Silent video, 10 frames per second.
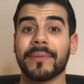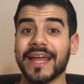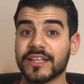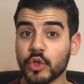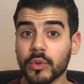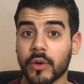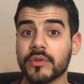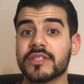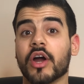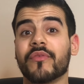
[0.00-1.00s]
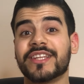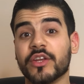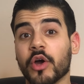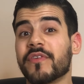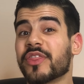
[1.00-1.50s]
Plan 2 loans are
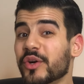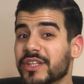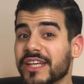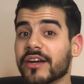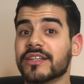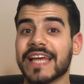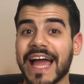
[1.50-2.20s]
written off 30 years